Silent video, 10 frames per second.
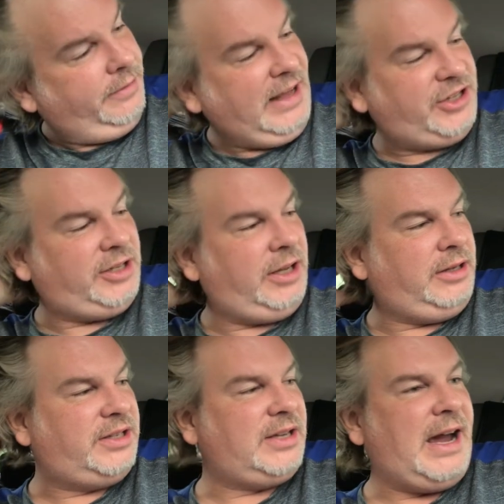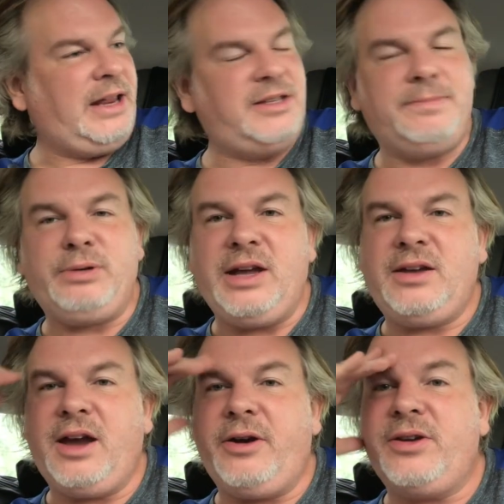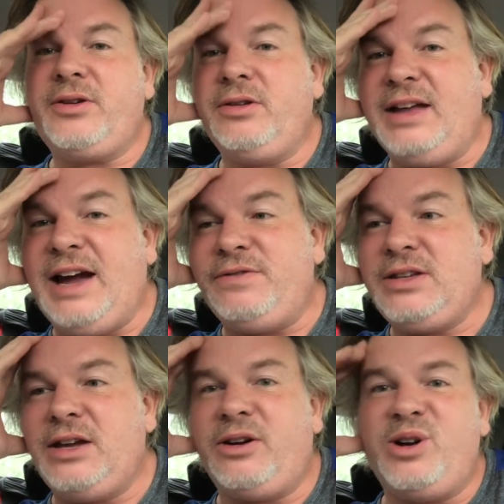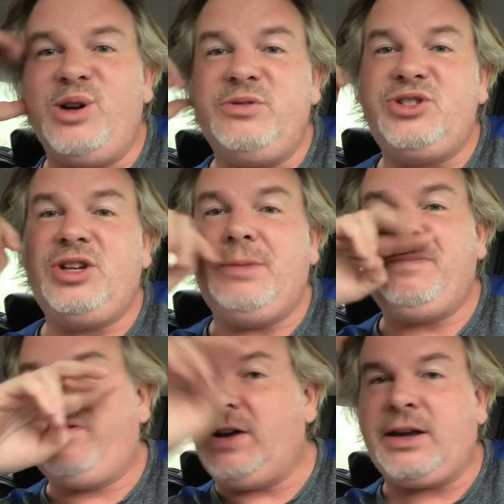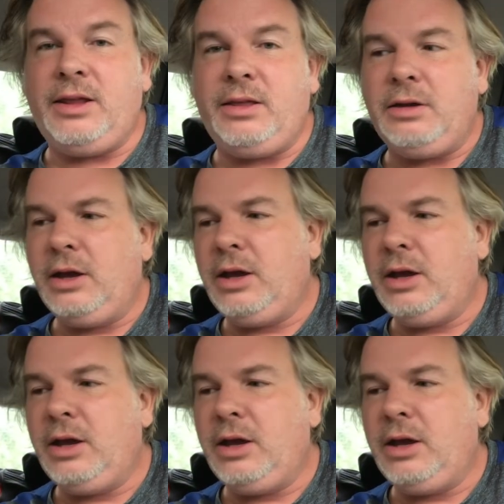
that she decided to break character and laugh to get her own cheap fucking